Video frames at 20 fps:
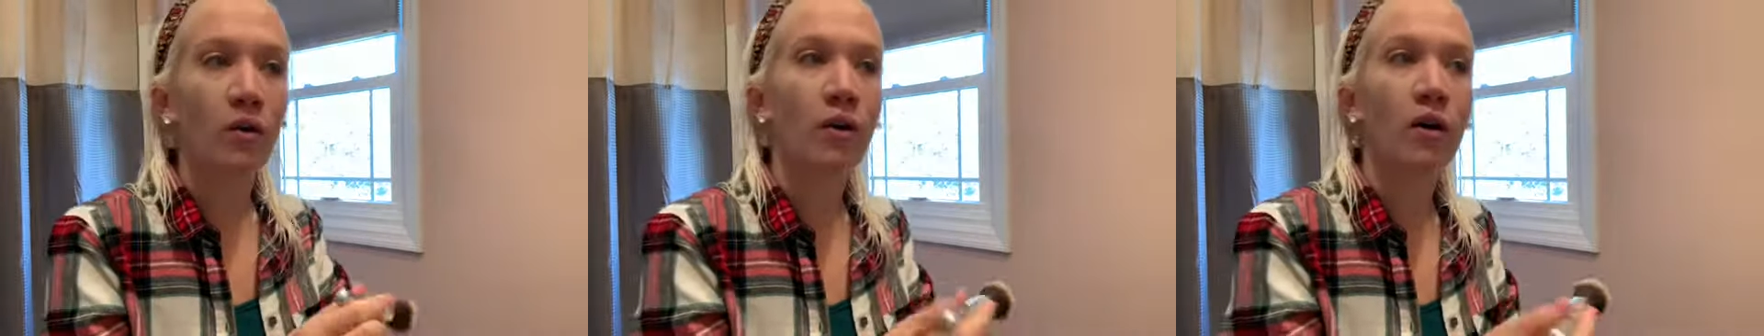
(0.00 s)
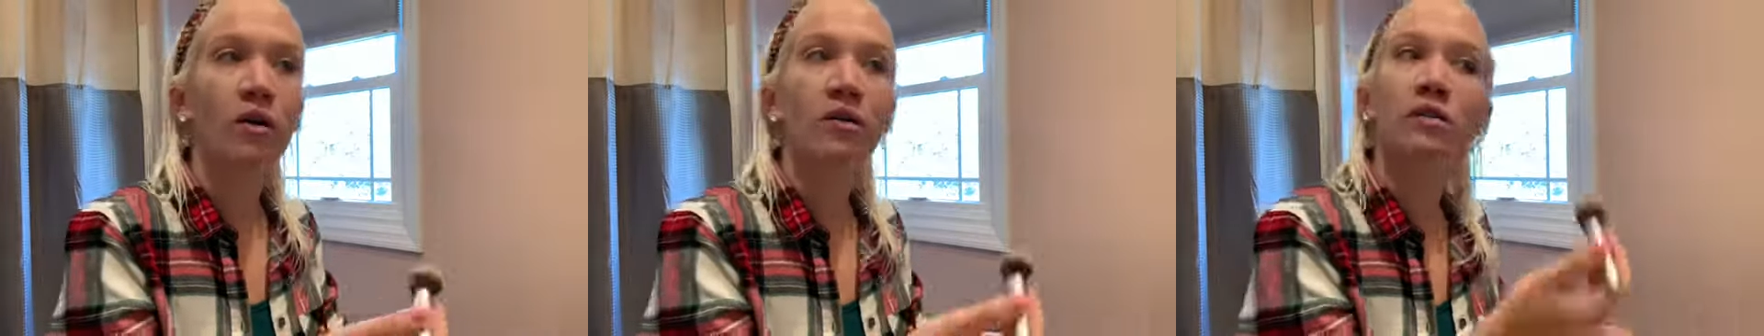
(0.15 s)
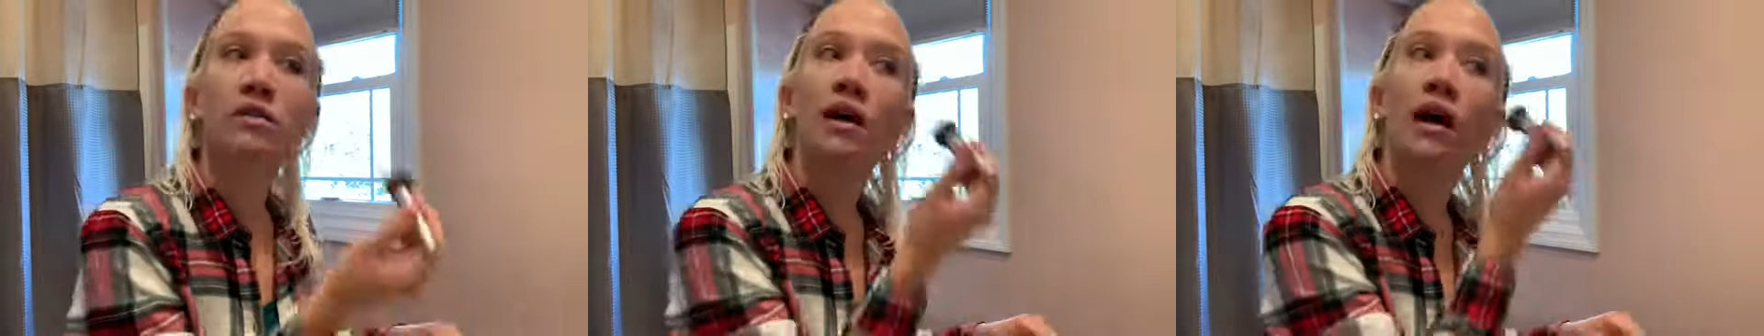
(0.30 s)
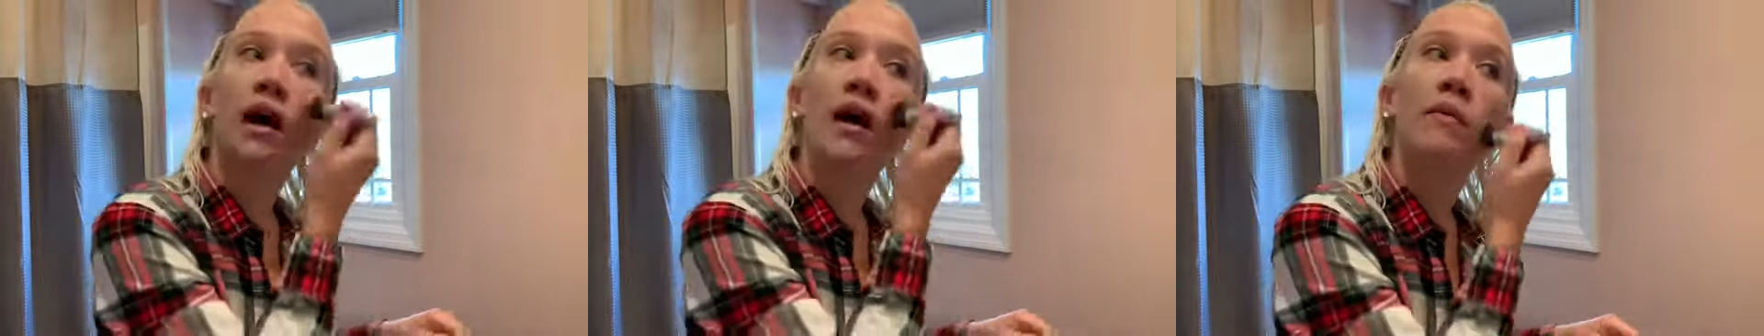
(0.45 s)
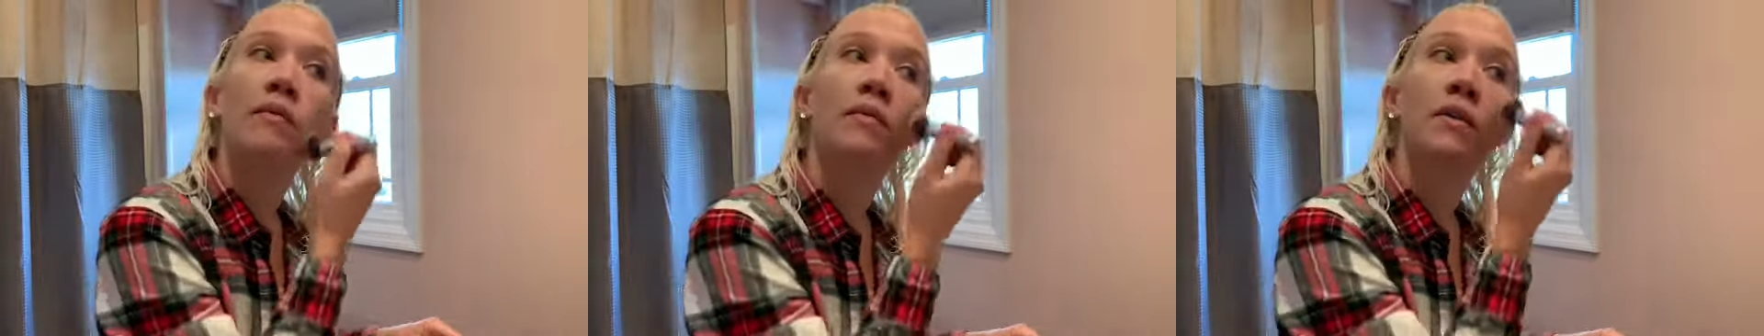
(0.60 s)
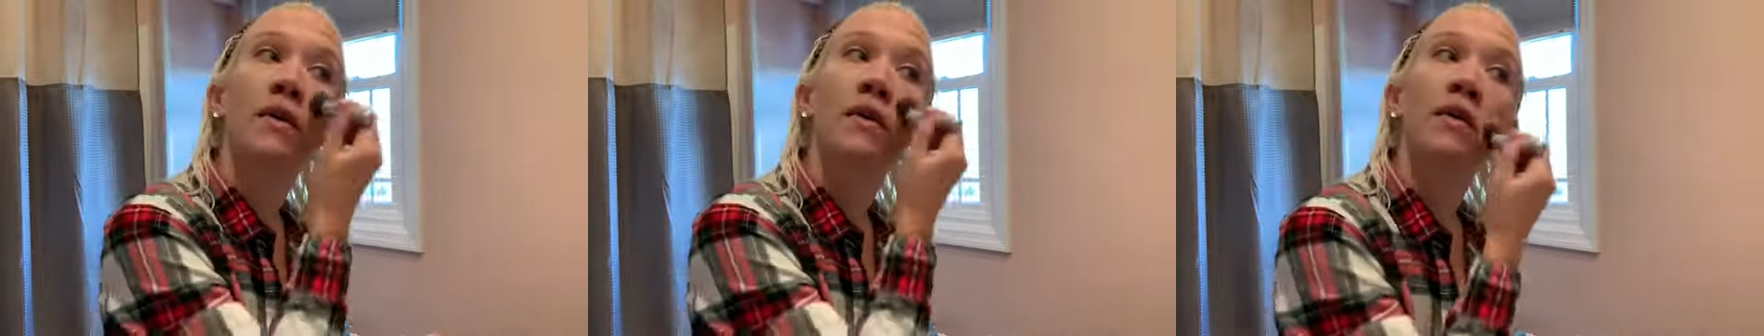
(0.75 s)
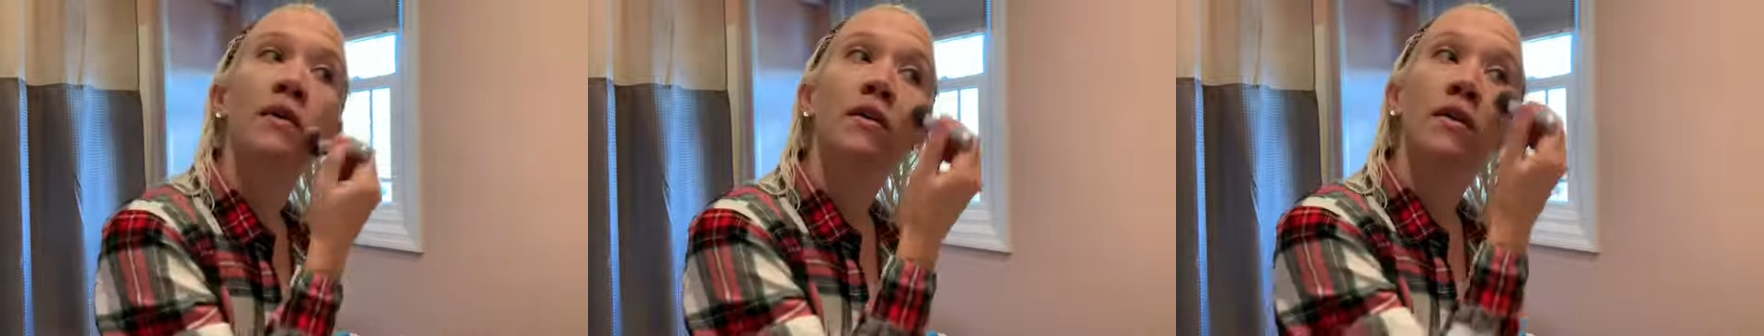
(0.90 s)
all the time.
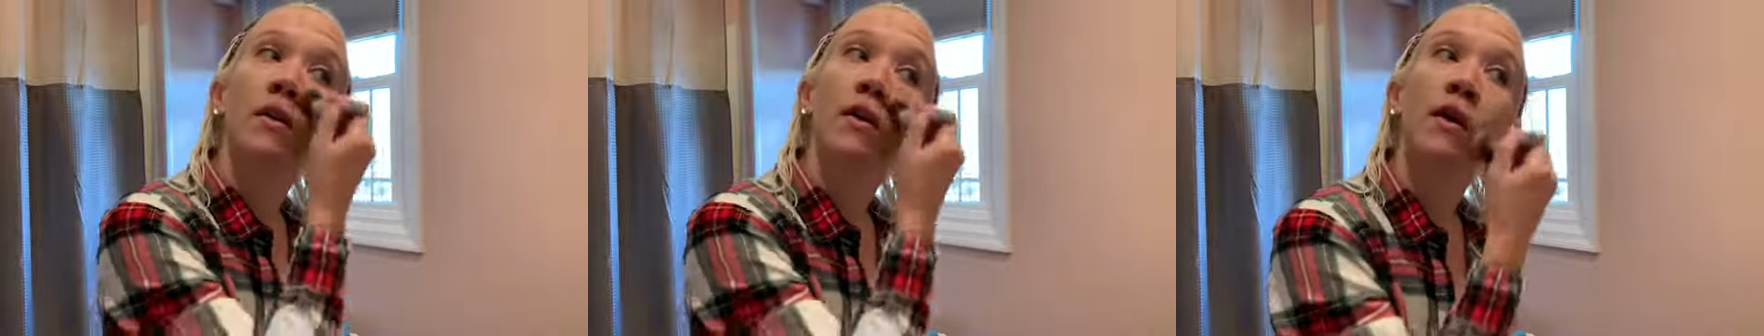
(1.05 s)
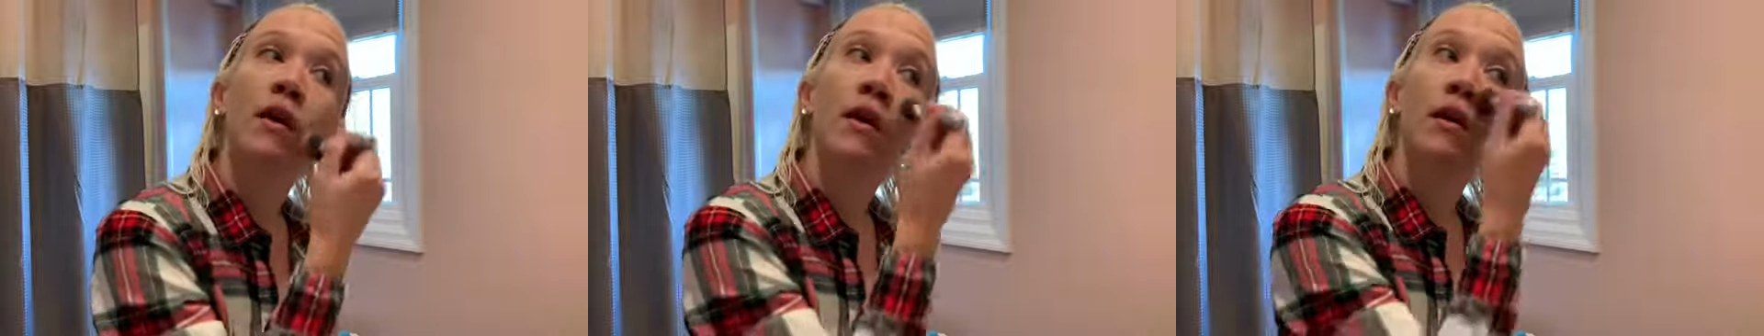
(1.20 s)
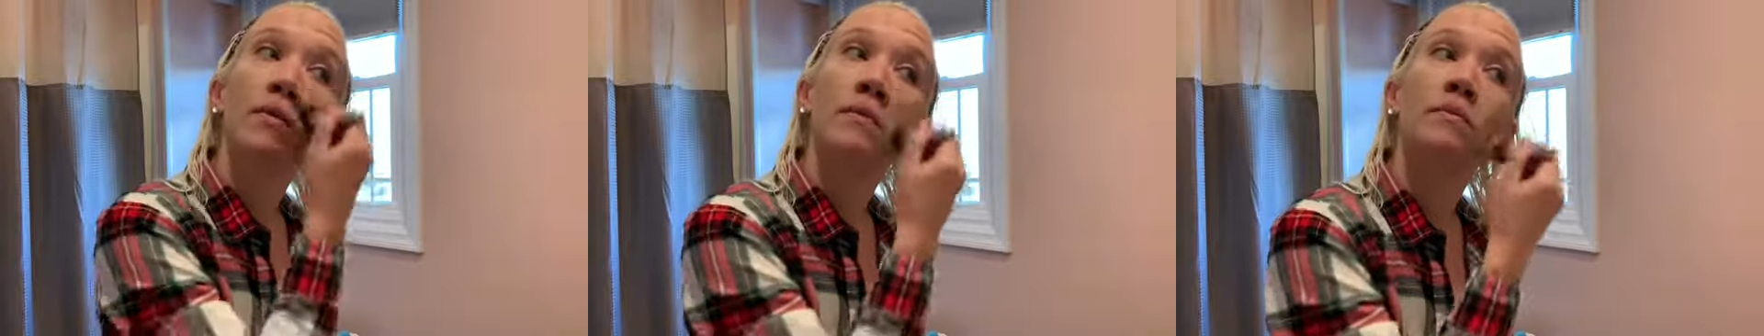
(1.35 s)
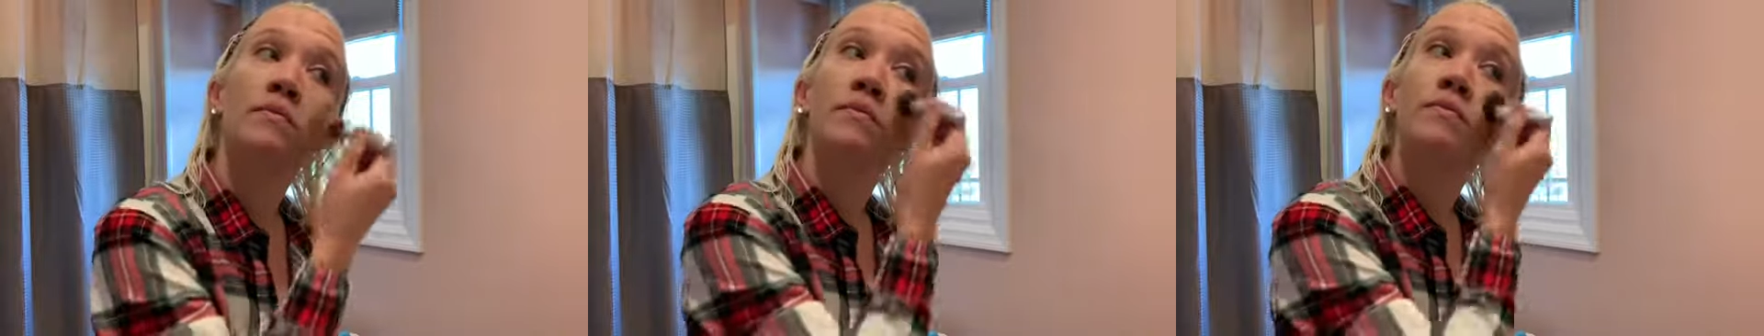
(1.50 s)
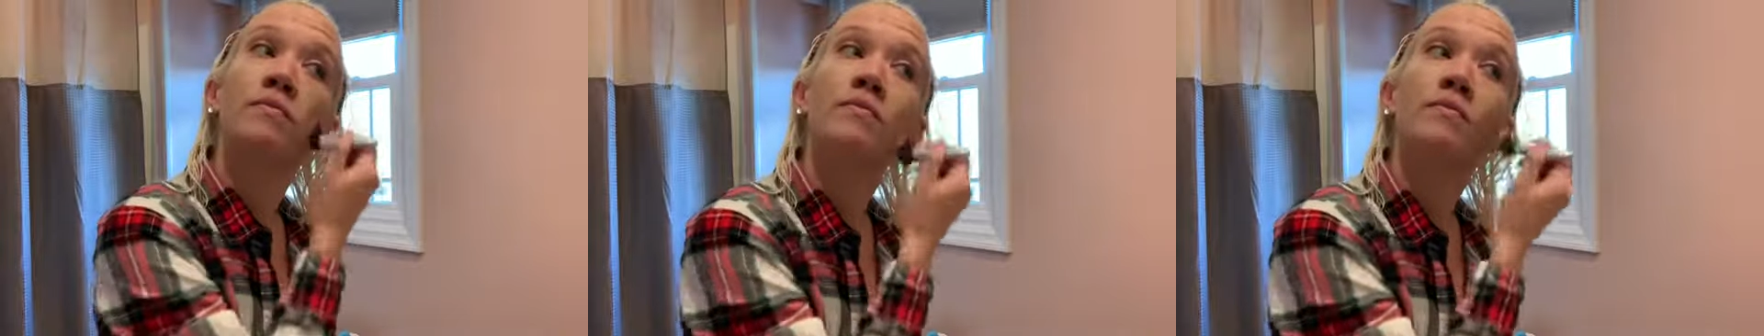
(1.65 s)
Um,